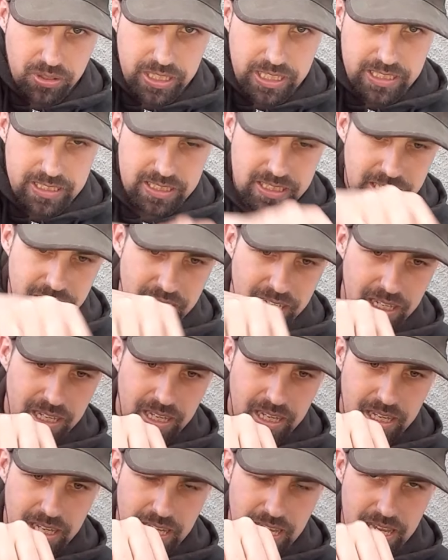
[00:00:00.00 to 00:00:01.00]
on it
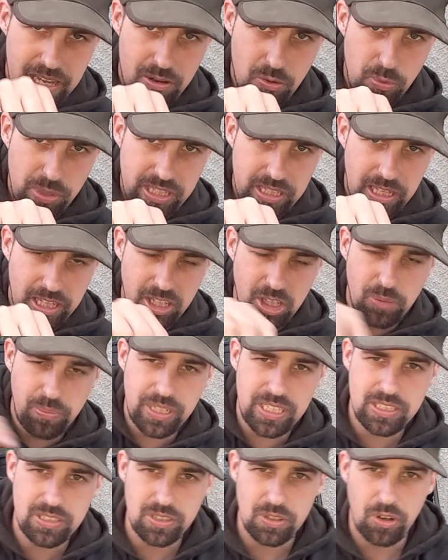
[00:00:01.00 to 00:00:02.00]
uh, with a little
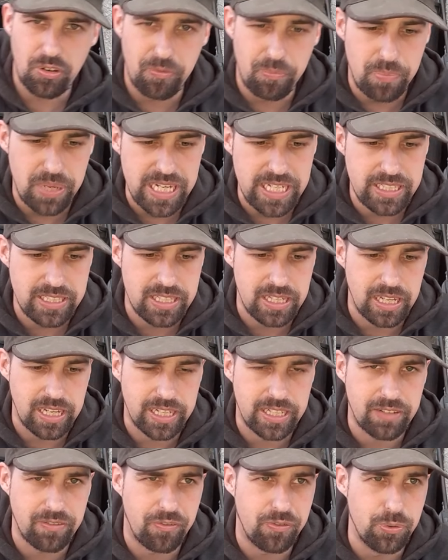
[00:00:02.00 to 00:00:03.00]
bit of bait
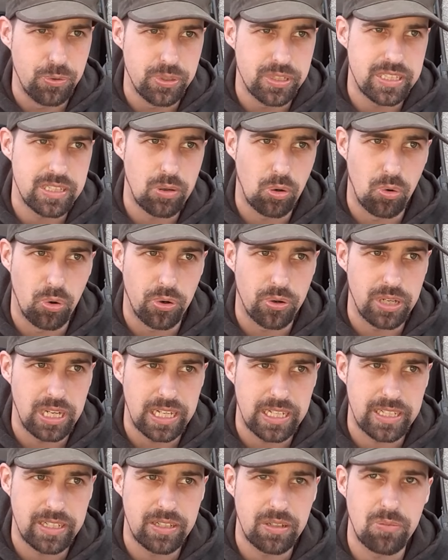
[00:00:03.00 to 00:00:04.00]
like food or
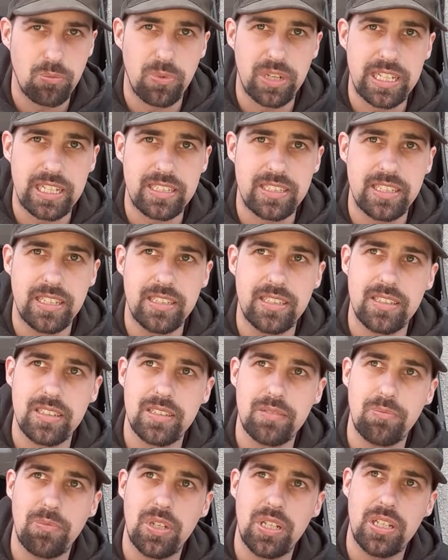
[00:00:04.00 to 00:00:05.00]
like what I said
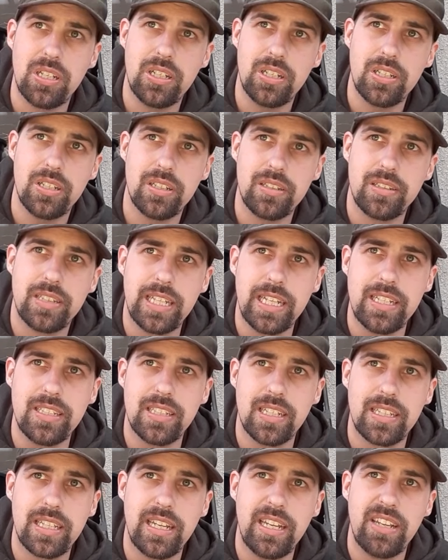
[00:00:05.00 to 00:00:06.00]
uh, things
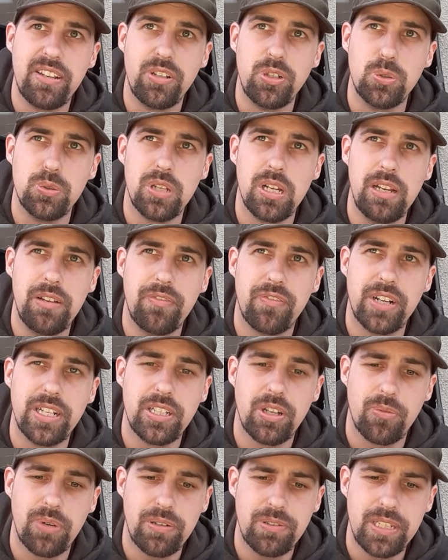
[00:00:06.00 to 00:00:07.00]
that they usually
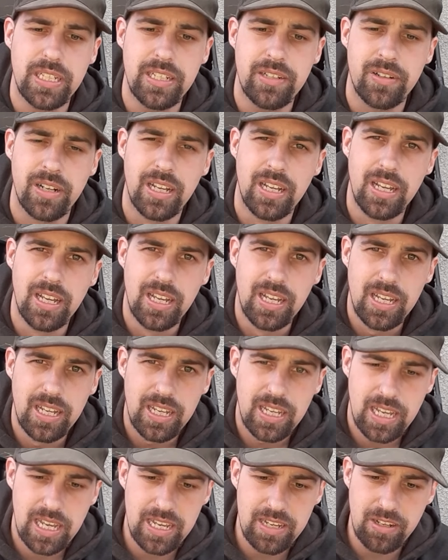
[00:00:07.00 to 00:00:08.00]
find around here
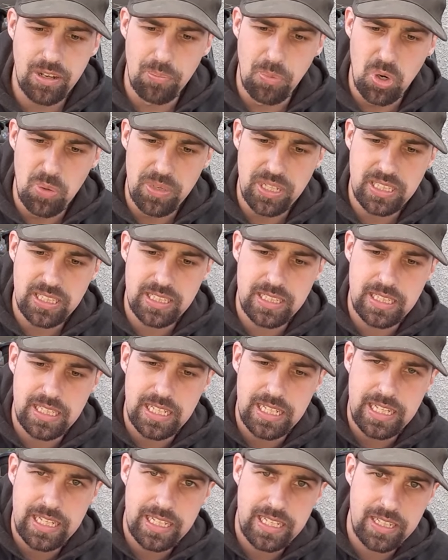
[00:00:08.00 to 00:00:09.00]
and the moment
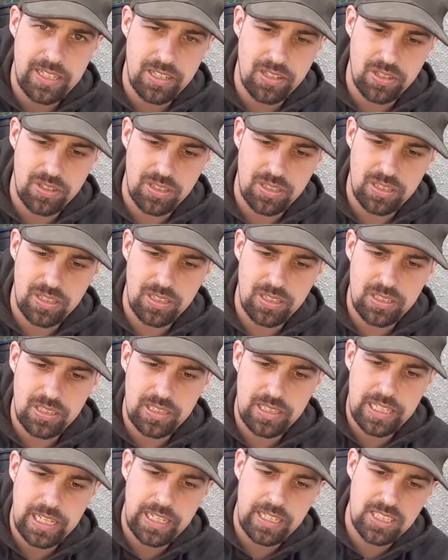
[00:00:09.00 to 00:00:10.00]
they
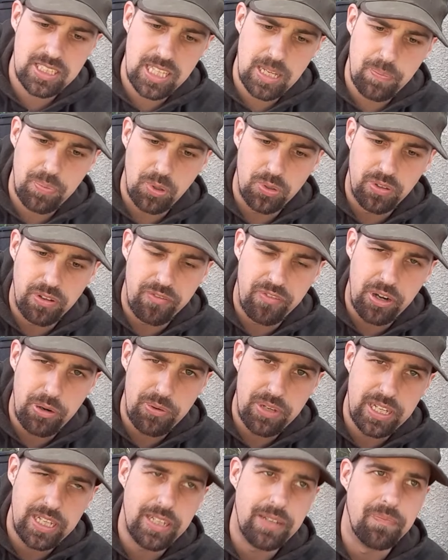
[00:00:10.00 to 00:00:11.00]
they step on the
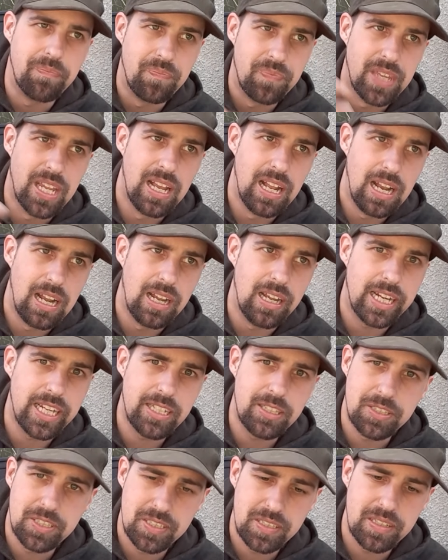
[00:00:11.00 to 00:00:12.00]
very
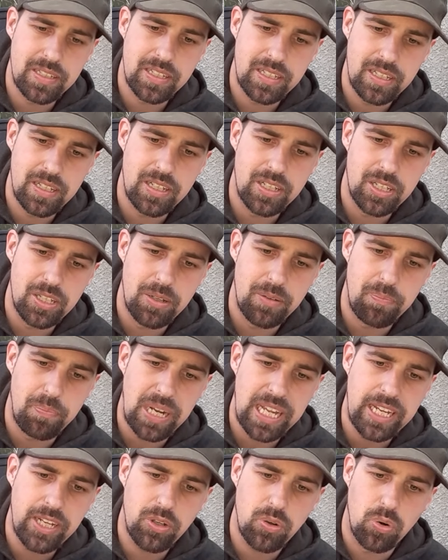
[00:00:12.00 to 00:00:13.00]
light uh,
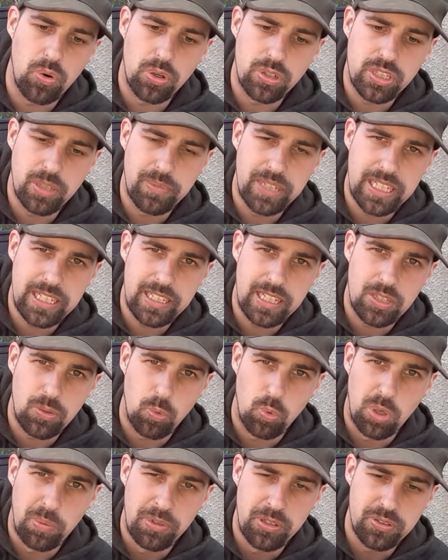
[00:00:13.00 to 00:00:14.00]
plank or something that
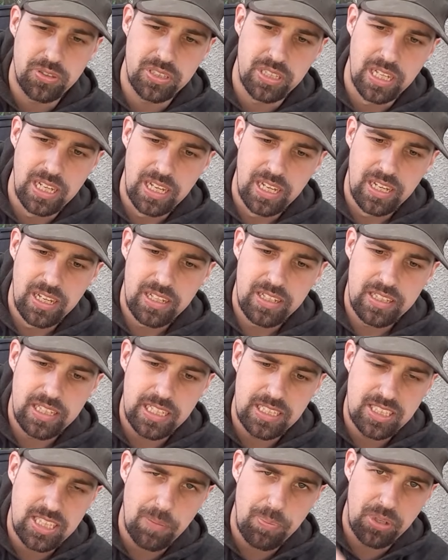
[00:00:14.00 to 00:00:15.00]
wobbles,
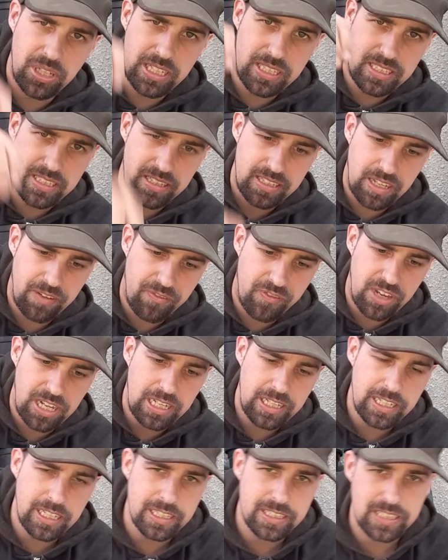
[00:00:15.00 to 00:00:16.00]
they step on it, they fell
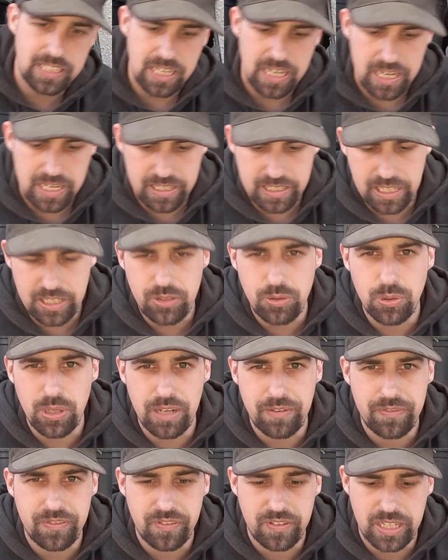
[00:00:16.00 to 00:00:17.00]
in it, and then you
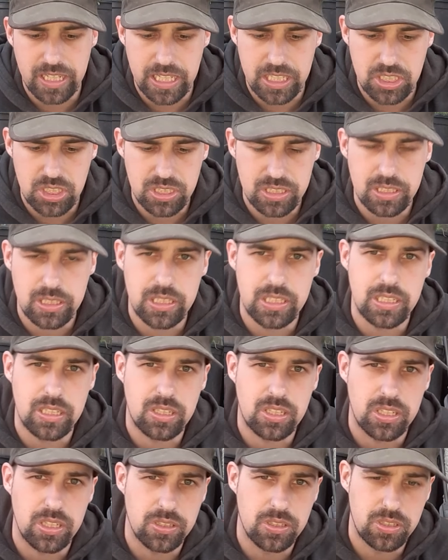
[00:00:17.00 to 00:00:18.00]
have catch, uh,
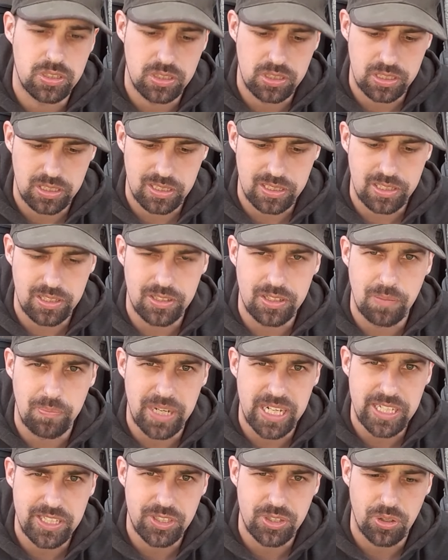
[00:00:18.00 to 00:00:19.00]
caught uh, the
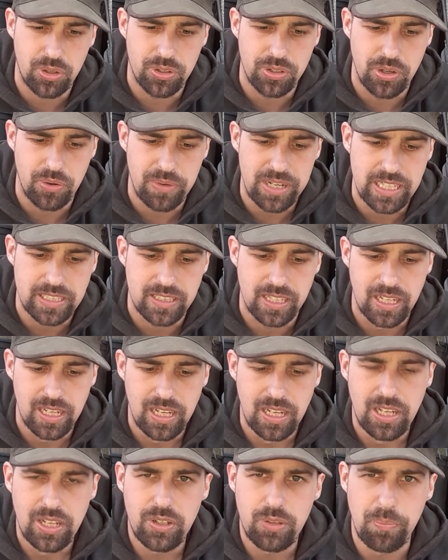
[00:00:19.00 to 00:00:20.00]
mice or the rat.
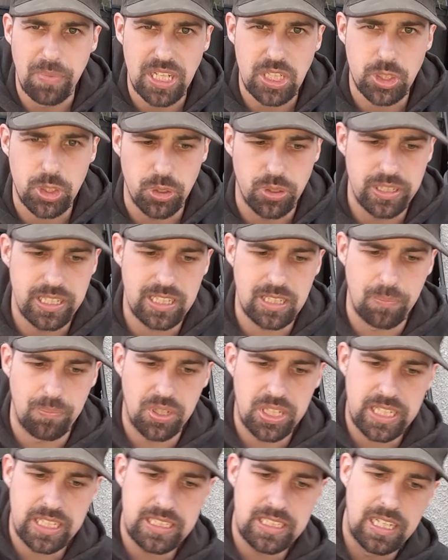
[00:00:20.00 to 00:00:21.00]
Make sure that the
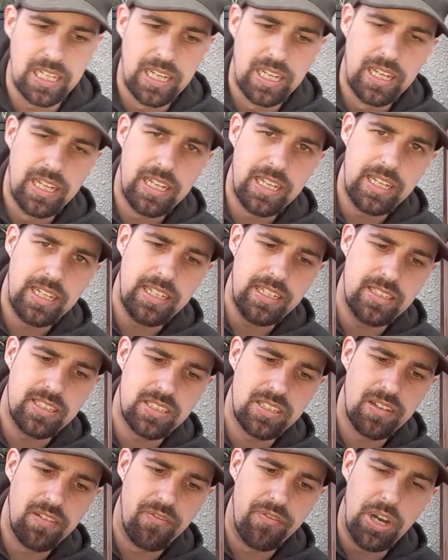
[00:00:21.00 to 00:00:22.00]
bucket
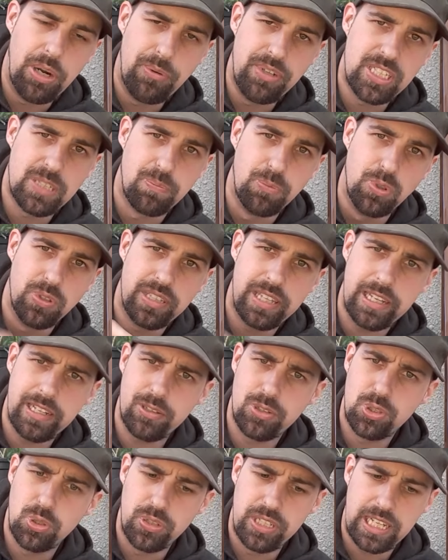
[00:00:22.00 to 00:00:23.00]
is very smooth uh,
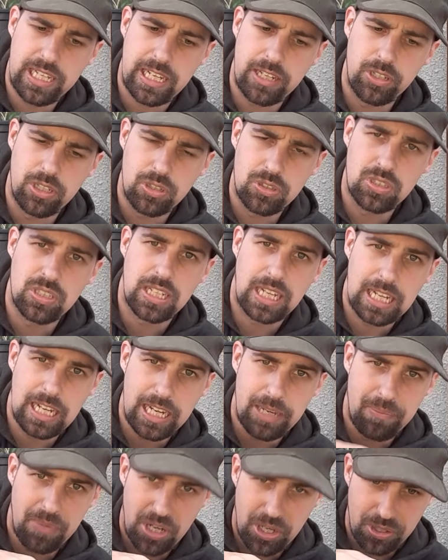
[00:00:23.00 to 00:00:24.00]
so they cannot
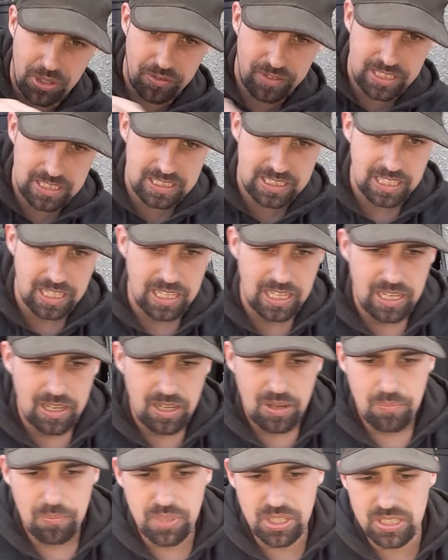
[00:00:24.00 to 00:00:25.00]
climb out of it.
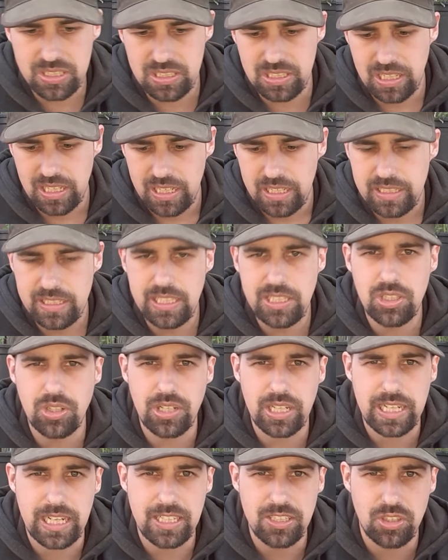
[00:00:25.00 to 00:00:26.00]
But these are
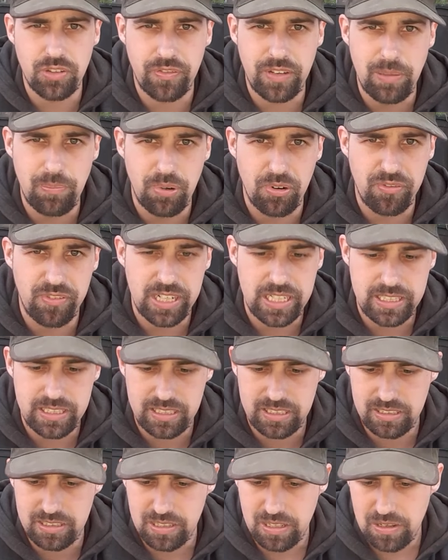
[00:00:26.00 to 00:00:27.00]
the kinds of
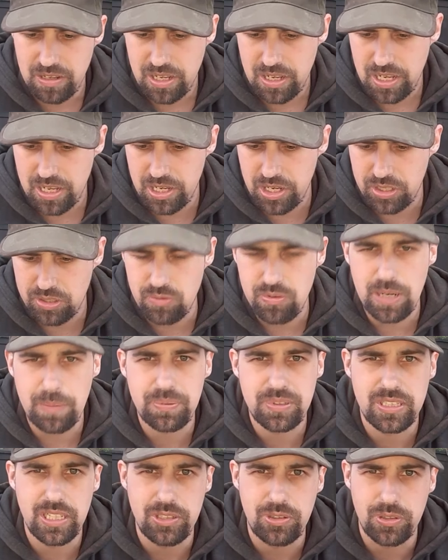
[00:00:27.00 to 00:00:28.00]
improvised uh,
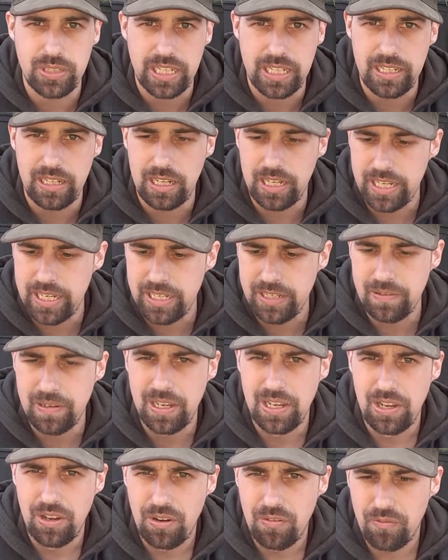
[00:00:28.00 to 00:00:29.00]
traps that you can
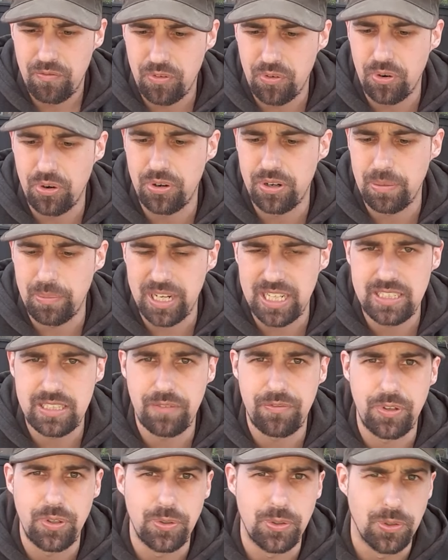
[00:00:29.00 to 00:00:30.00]
lay for the mice
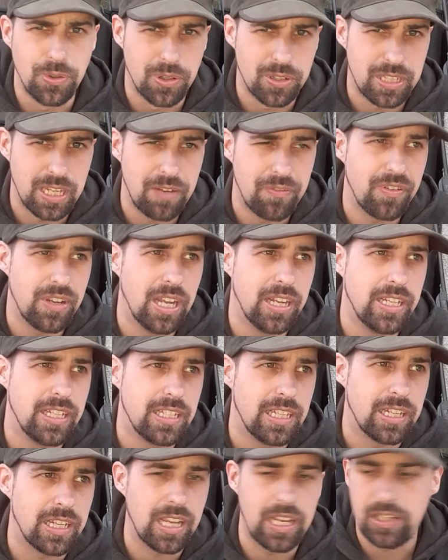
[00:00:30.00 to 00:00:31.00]
if you do not have
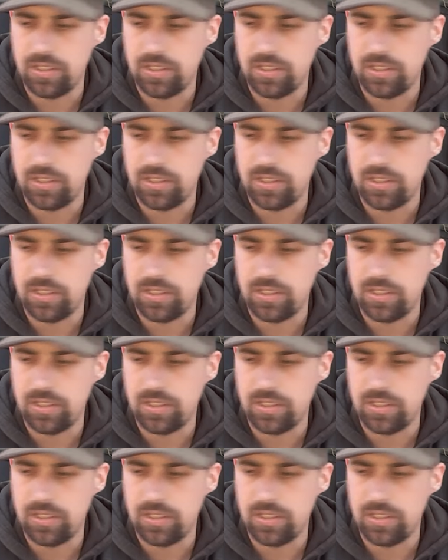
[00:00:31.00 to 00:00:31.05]
anything